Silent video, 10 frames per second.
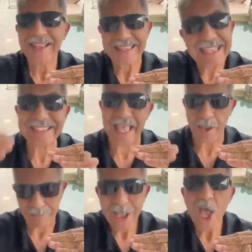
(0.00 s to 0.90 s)
That's them.
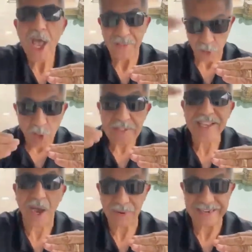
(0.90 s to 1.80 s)
And those
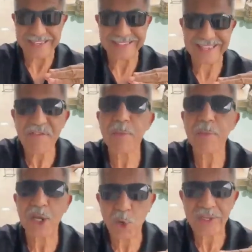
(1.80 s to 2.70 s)
companies,
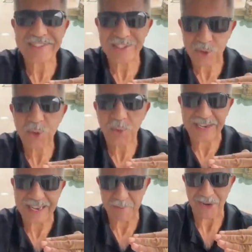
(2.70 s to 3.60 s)
everybody quits in
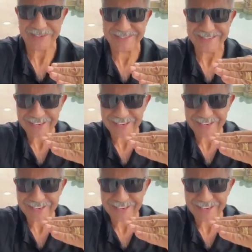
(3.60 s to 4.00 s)
2.8 months.